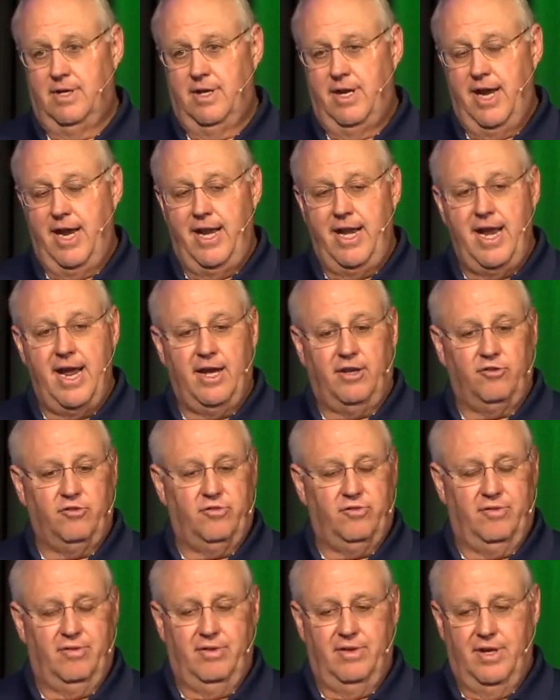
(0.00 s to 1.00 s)
And he
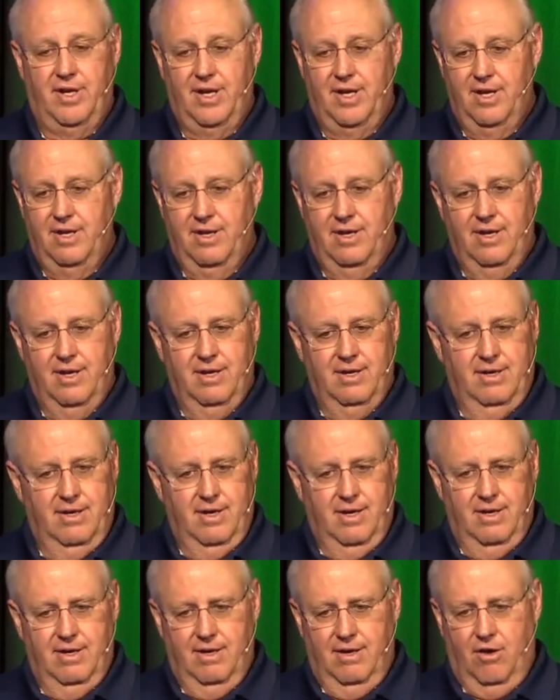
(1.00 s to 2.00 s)
has
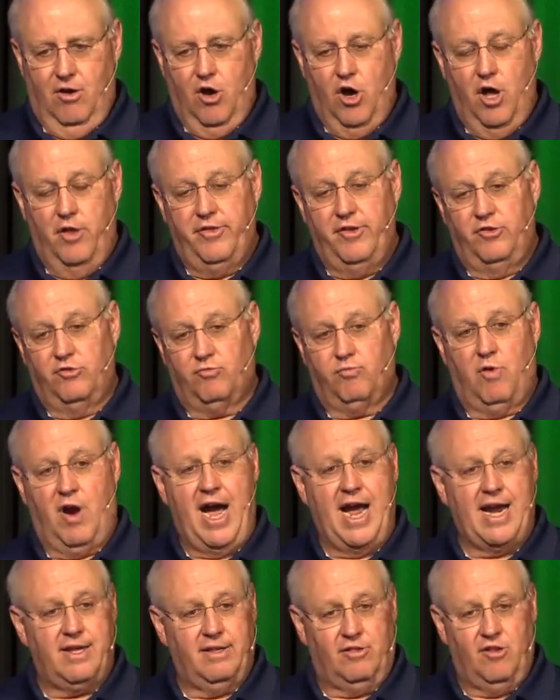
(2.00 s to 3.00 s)
all these
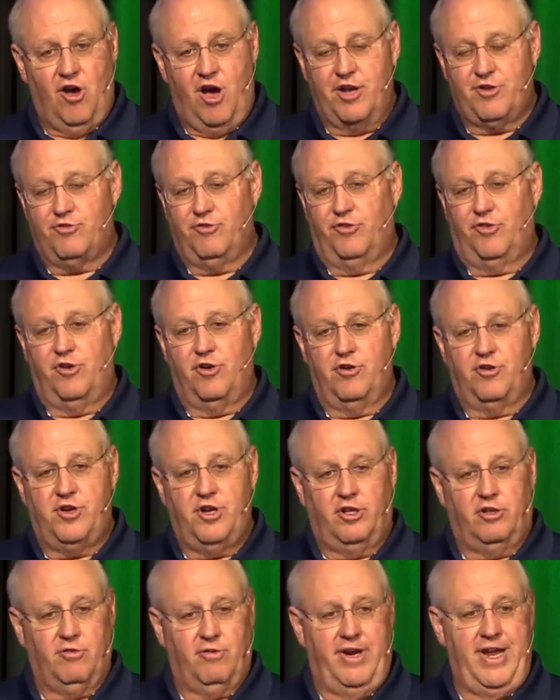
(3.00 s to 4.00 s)
rocket launchers and
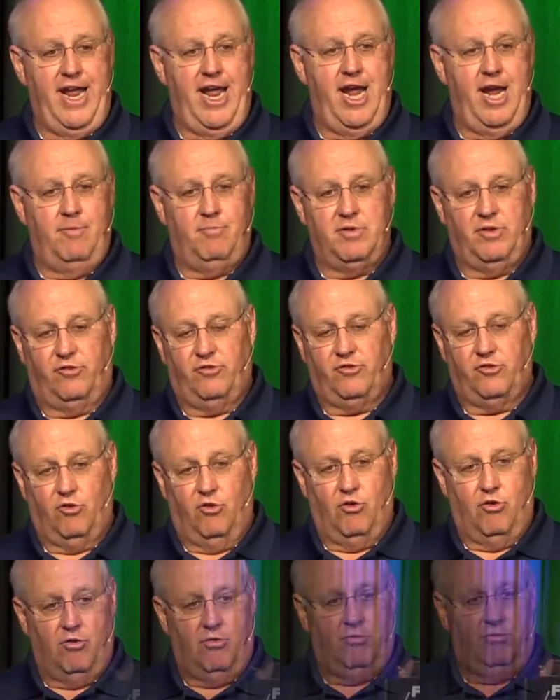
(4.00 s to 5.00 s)
artillery aimed at
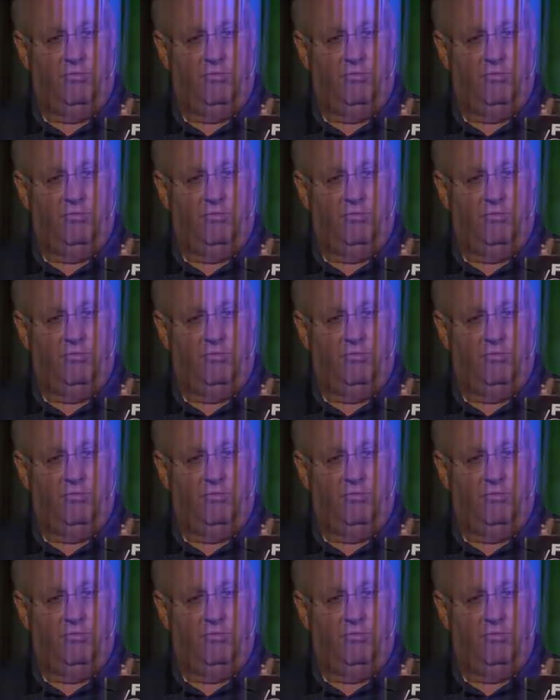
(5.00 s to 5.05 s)
Seoul,